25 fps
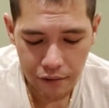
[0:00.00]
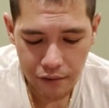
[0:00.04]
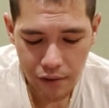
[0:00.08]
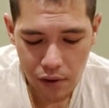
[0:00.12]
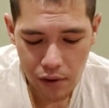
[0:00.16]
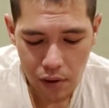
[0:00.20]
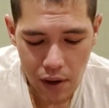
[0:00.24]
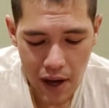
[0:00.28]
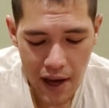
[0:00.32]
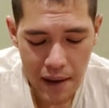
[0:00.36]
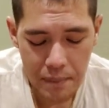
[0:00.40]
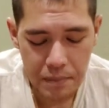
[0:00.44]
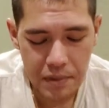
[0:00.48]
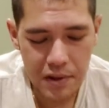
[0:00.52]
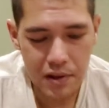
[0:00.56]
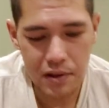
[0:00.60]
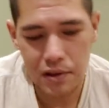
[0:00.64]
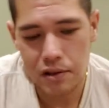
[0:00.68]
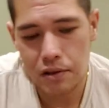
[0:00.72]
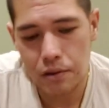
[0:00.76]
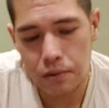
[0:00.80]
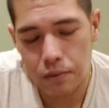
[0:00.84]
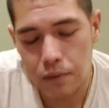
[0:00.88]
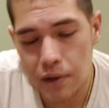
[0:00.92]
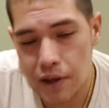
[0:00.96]
you happen
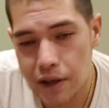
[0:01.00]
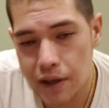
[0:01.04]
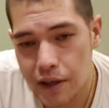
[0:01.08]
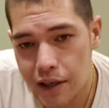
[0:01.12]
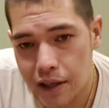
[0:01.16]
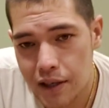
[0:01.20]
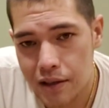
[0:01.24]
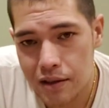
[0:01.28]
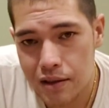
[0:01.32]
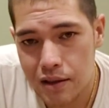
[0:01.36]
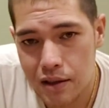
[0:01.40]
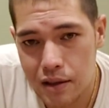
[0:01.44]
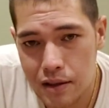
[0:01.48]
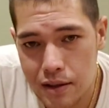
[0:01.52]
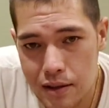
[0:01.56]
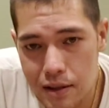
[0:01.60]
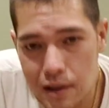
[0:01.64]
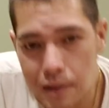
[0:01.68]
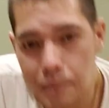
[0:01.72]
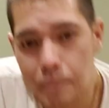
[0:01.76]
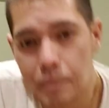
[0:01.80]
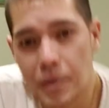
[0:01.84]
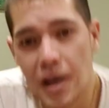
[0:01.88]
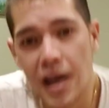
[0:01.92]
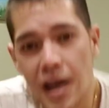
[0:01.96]
to run into
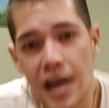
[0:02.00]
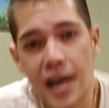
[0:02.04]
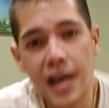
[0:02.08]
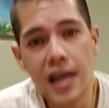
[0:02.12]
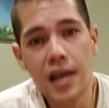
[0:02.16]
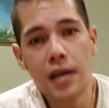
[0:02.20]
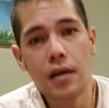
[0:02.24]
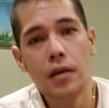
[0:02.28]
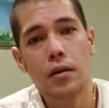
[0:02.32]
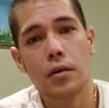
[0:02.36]
somebody,